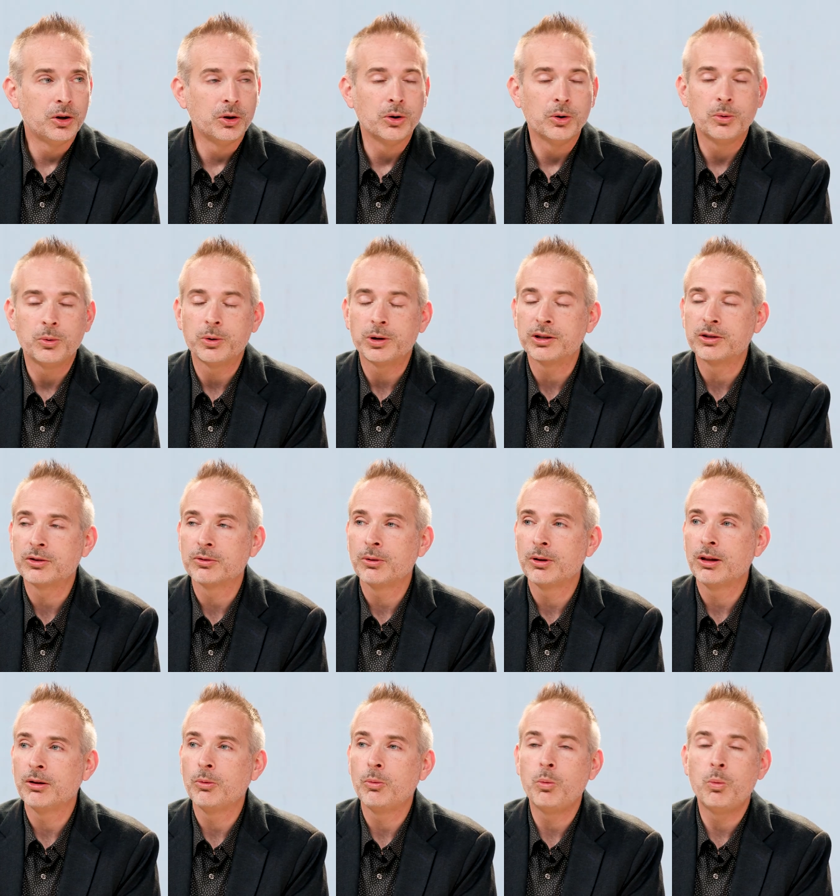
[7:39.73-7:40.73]
who was
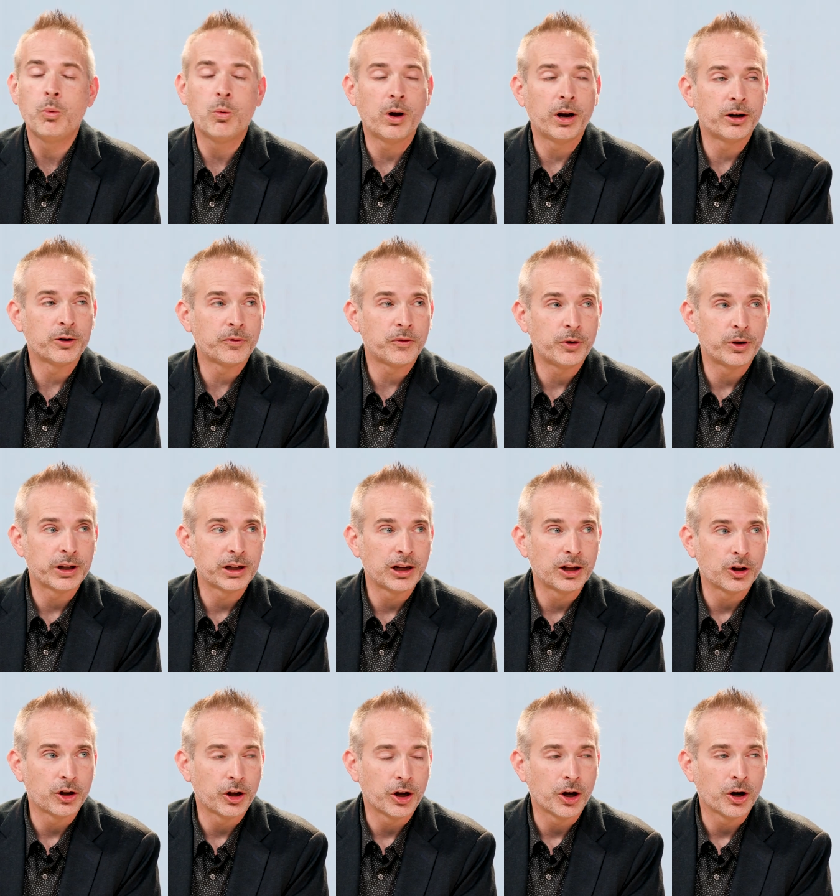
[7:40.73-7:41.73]
wonderful in
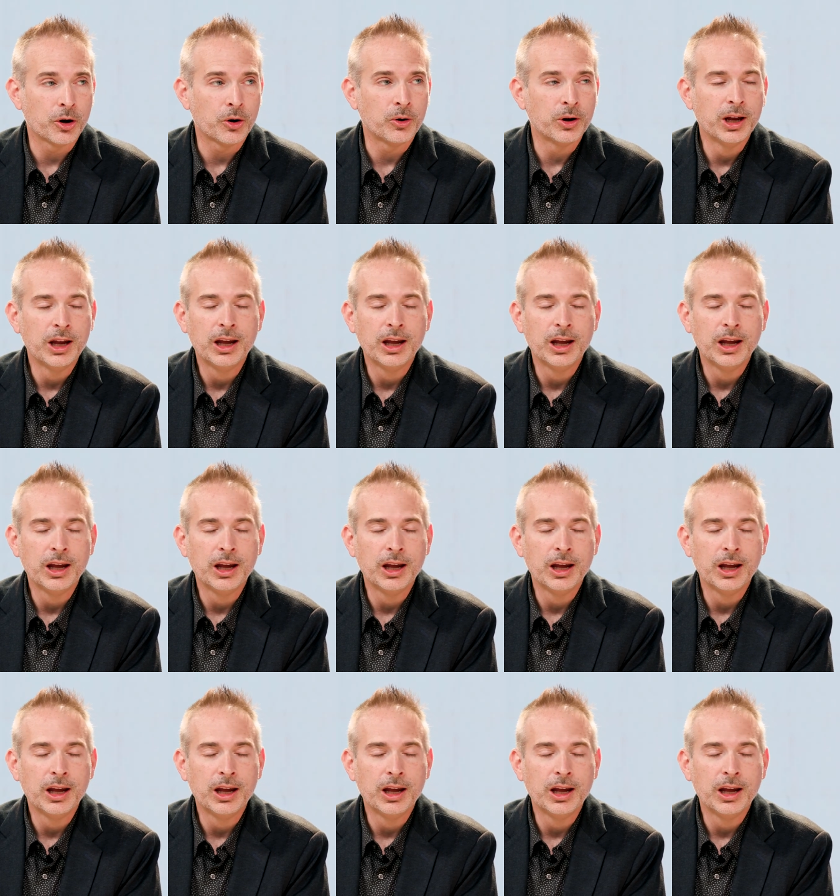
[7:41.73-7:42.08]
Glow